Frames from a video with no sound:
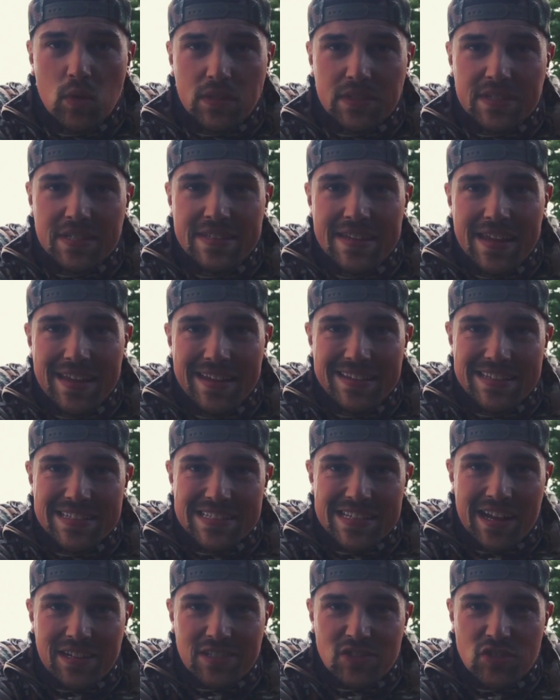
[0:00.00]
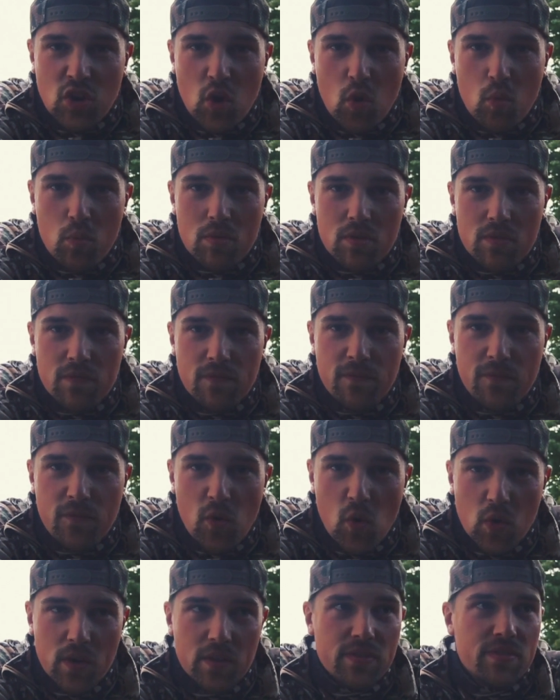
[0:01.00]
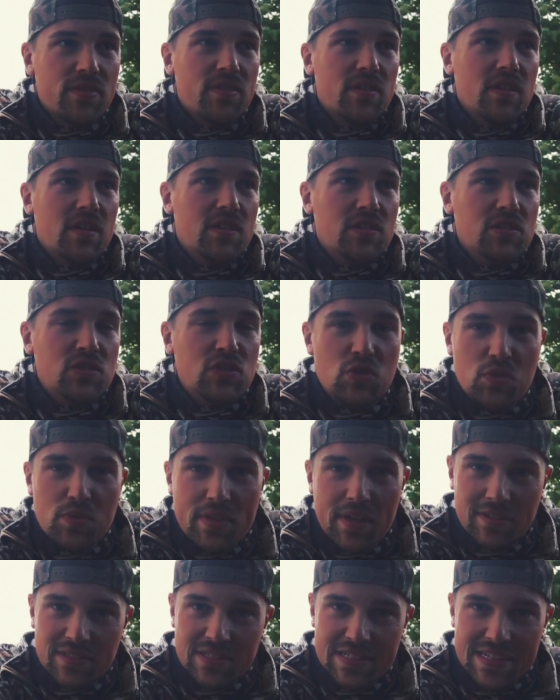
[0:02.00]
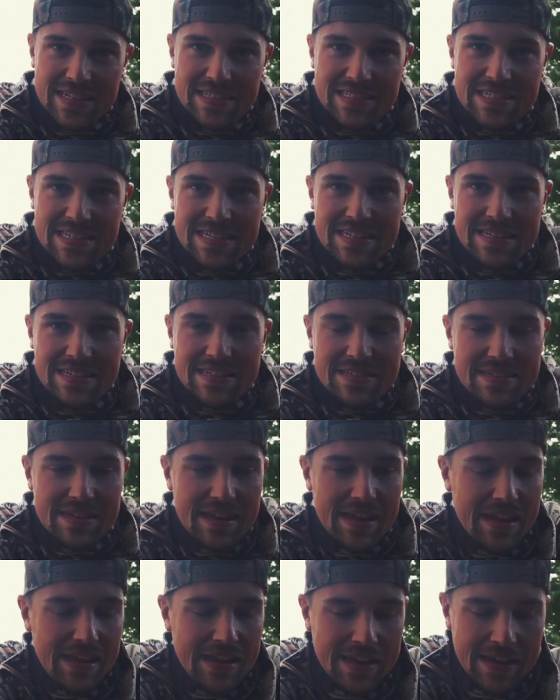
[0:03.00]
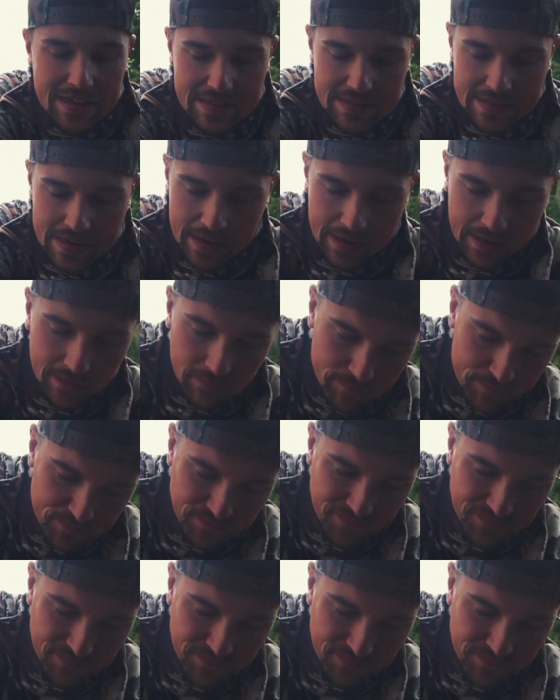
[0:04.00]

well today is October 4th, 2018, and I'm